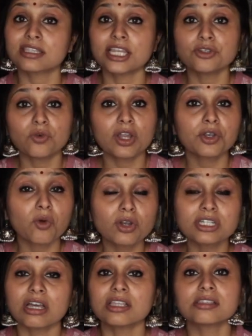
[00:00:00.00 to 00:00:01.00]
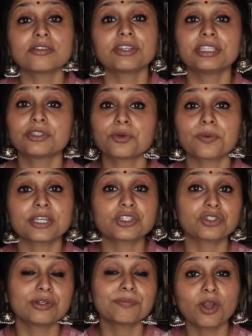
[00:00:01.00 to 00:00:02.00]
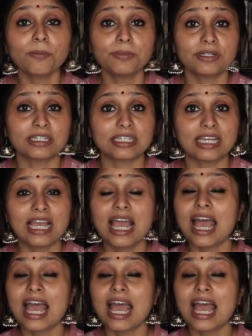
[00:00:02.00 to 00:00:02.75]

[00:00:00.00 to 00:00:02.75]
then you are not answering the question properly,